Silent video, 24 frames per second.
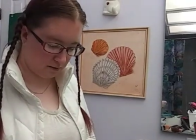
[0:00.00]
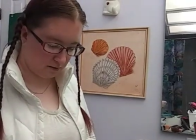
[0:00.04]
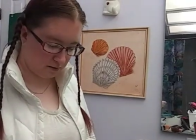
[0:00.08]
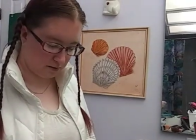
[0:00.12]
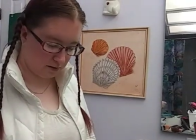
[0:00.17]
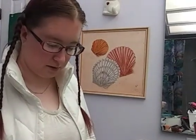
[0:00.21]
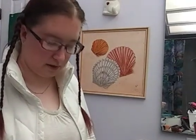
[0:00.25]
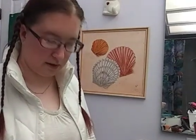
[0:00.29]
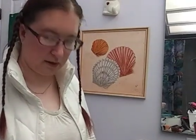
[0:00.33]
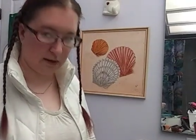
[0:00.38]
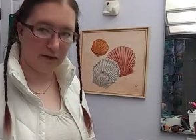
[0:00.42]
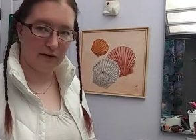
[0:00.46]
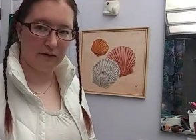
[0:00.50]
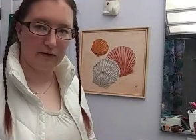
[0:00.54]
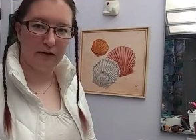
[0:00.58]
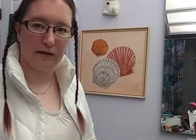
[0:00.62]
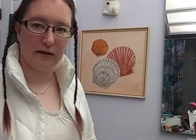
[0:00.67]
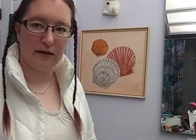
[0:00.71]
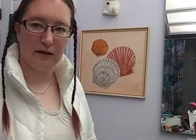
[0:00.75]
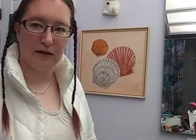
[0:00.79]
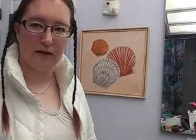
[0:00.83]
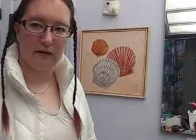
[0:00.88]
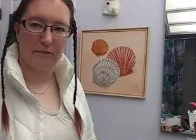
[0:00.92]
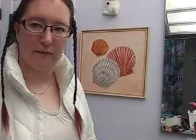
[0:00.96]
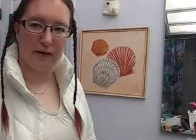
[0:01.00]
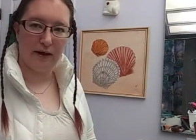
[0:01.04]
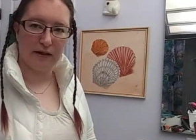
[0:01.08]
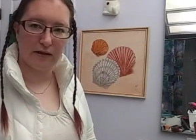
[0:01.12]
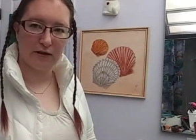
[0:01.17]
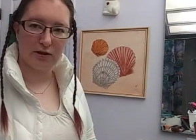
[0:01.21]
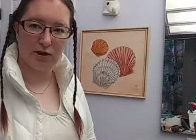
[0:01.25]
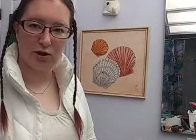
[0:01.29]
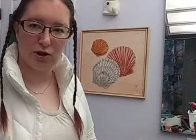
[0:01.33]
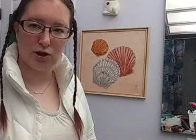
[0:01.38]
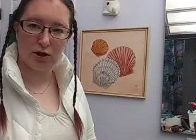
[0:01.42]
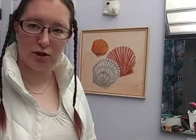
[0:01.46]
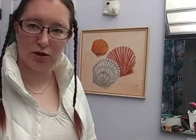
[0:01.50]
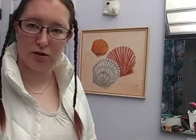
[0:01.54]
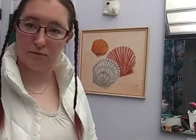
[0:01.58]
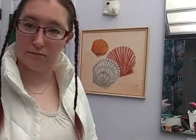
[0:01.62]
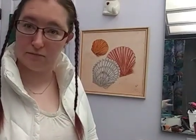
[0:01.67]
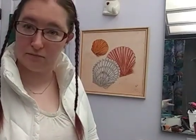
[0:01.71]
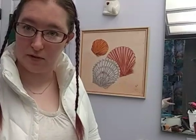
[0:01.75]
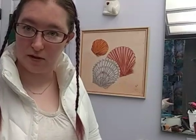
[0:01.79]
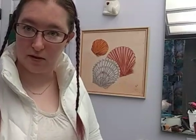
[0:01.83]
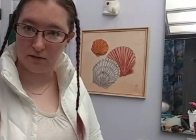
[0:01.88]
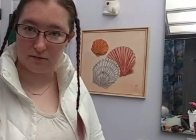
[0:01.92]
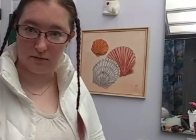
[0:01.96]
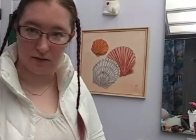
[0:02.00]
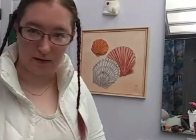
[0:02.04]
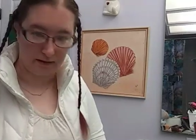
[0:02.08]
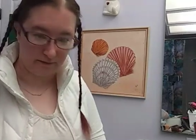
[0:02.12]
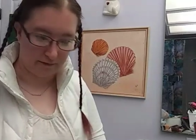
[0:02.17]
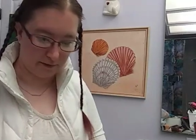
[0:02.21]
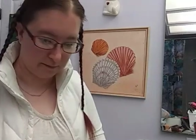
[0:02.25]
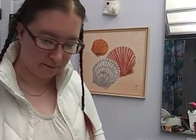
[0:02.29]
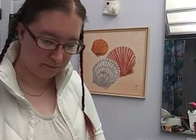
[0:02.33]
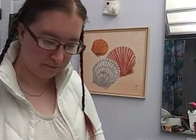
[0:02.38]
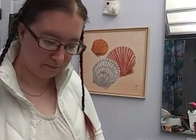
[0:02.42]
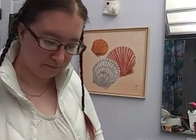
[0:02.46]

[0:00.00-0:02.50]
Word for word: so they're not really gonna match. But whatever,